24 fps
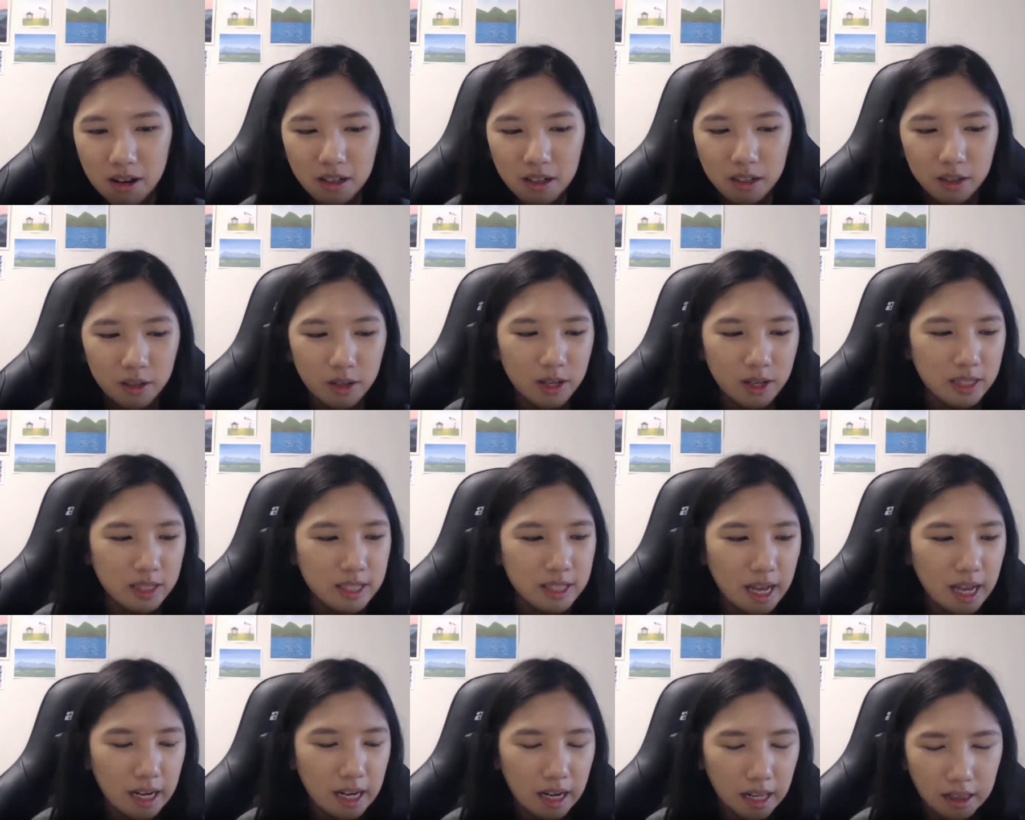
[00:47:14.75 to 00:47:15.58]
or is
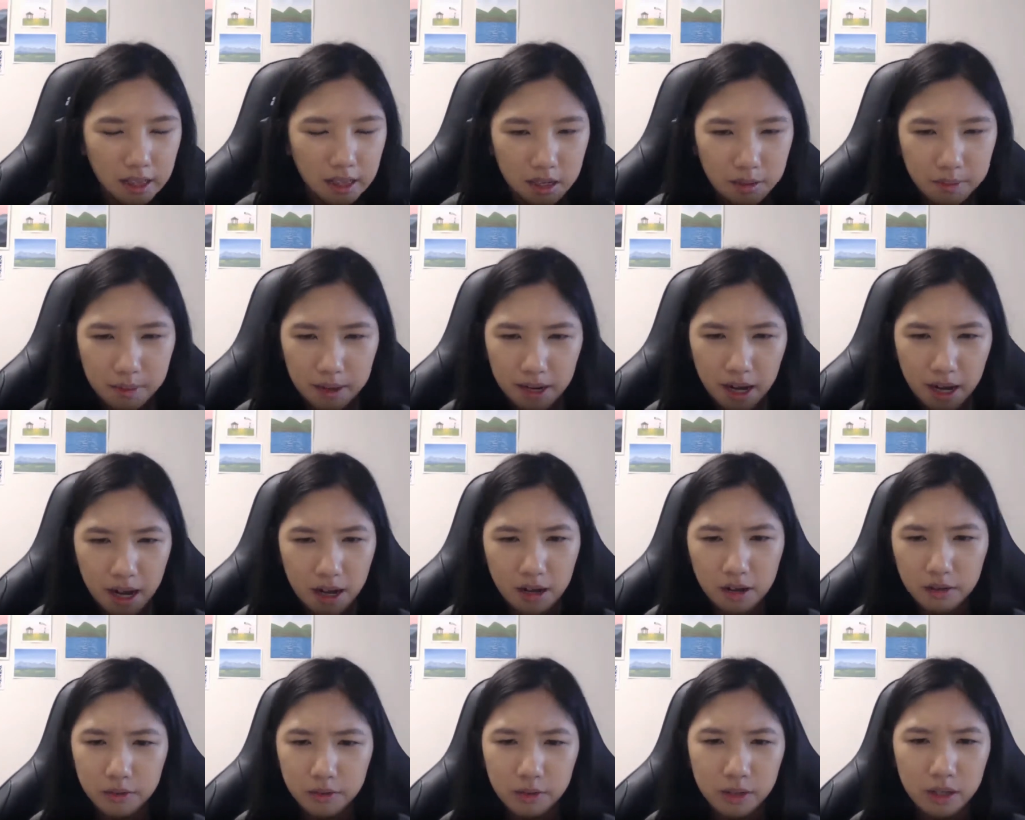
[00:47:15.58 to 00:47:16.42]
that a little bit out
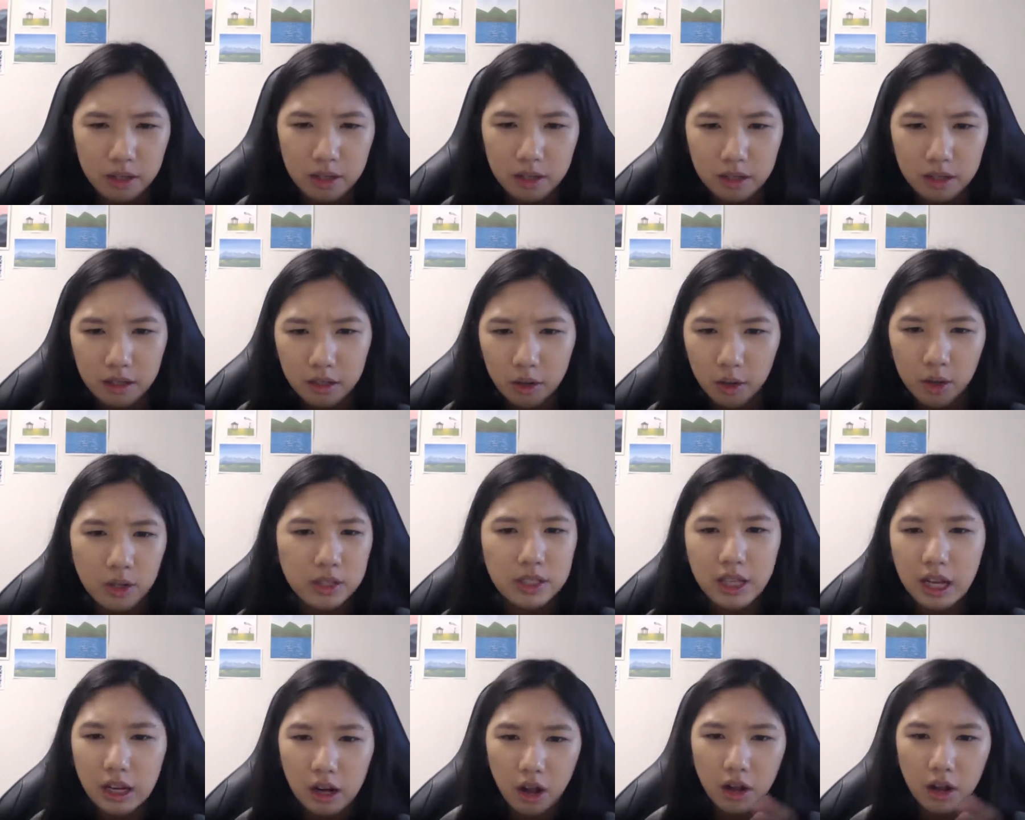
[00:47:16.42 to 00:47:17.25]
of the, or is
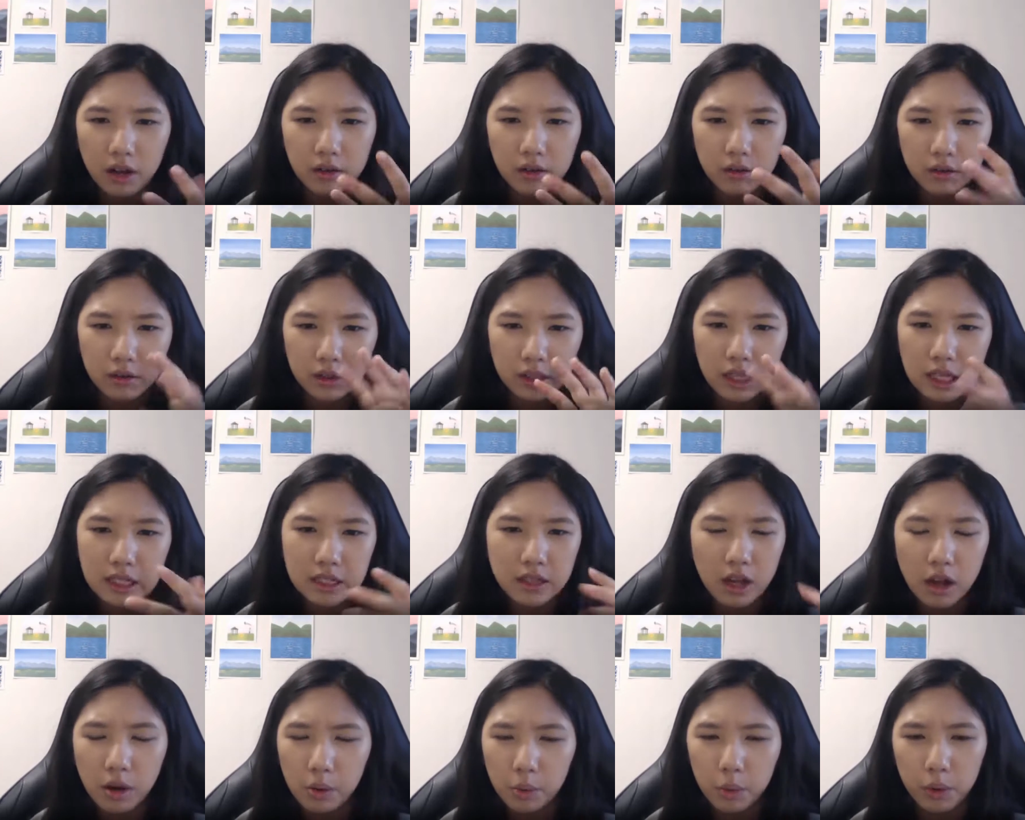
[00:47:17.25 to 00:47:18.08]
that does
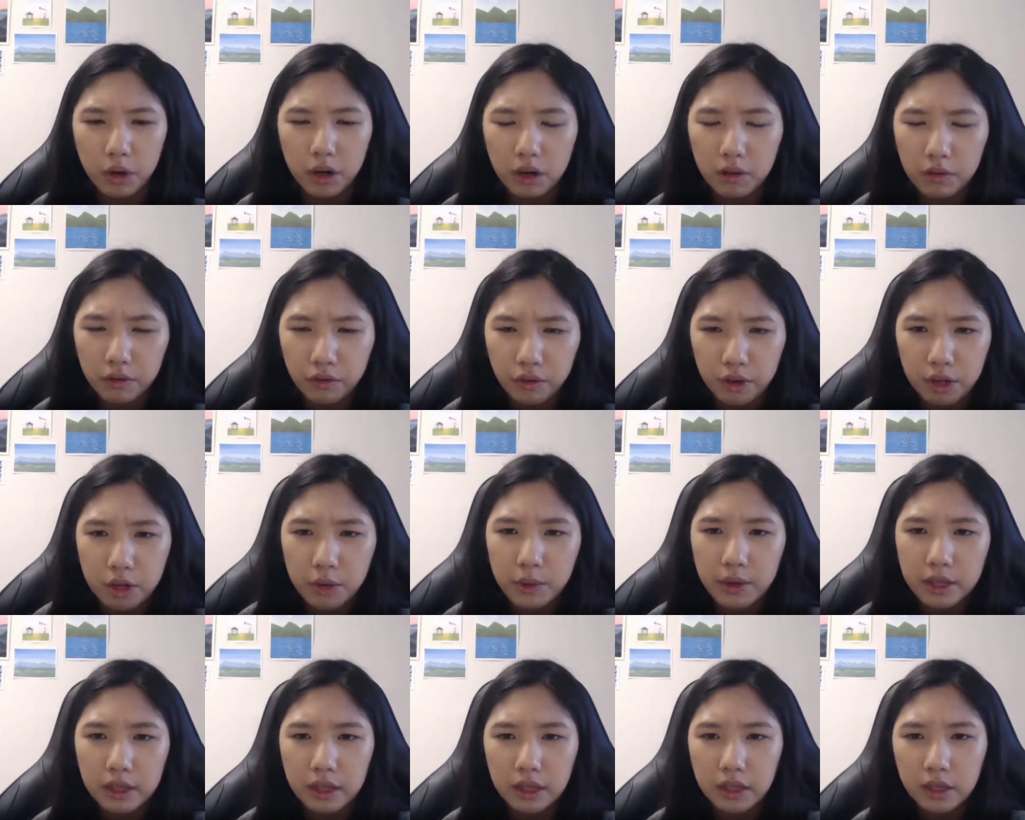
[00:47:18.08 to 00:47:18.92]
not work for you
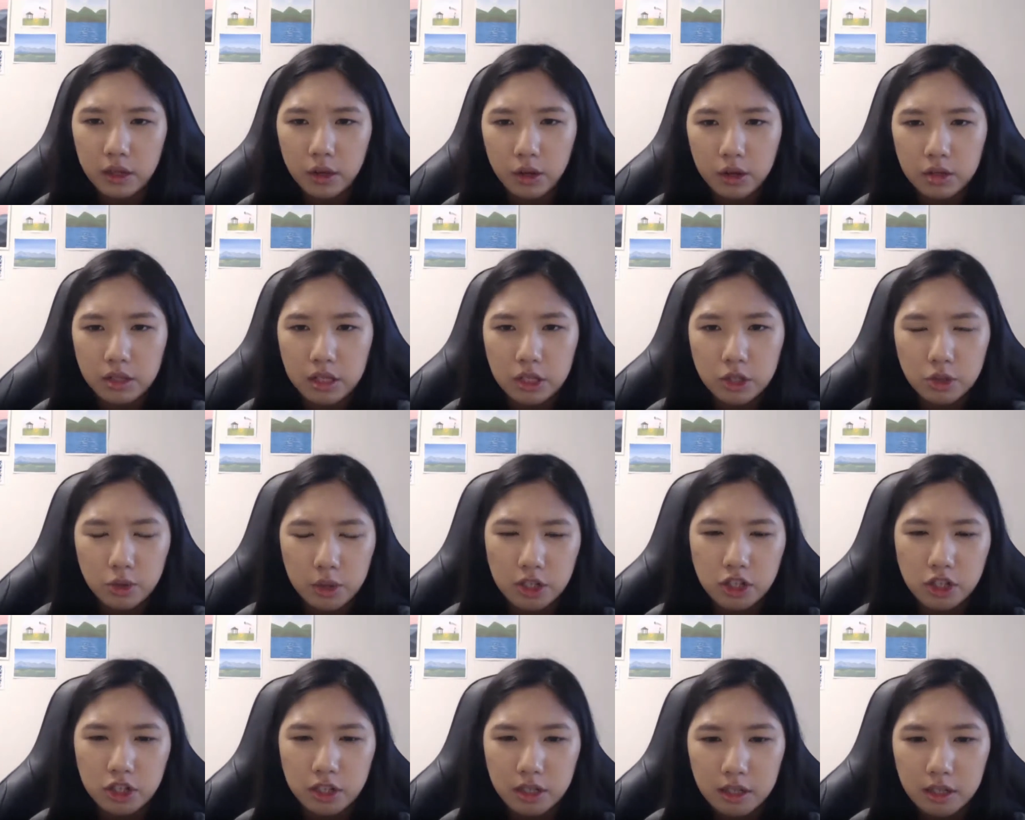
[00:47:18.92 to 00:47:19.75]
in your
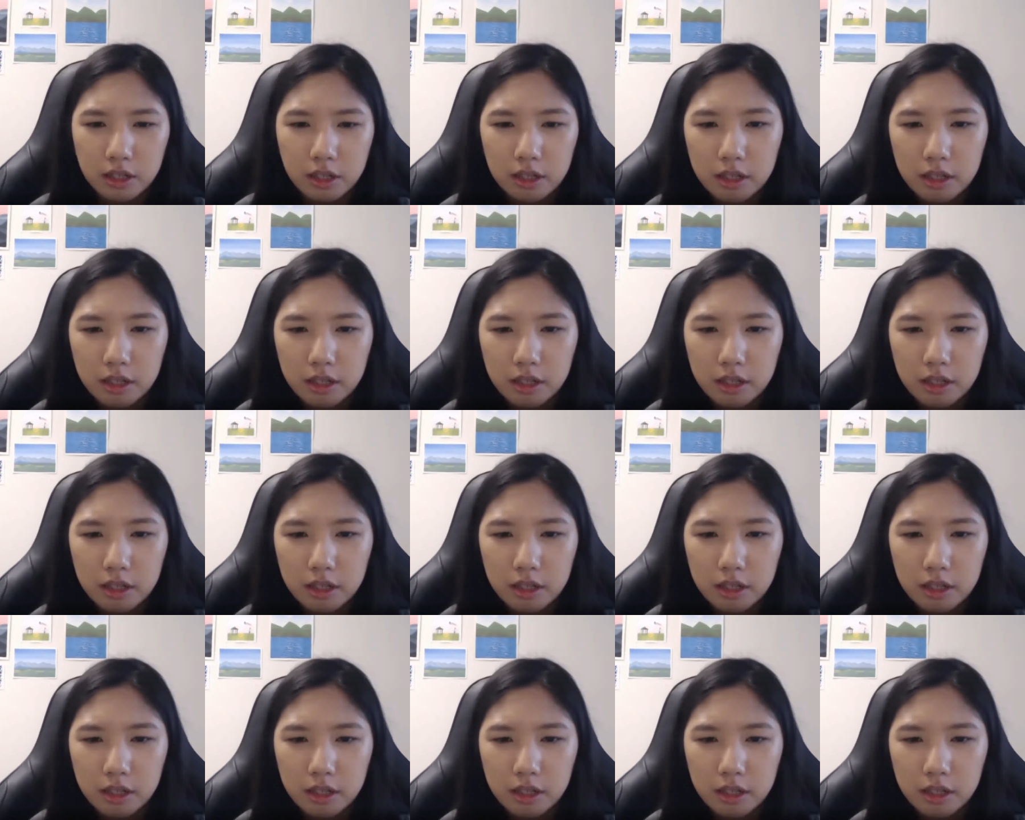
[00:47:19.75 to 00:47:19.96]
situation?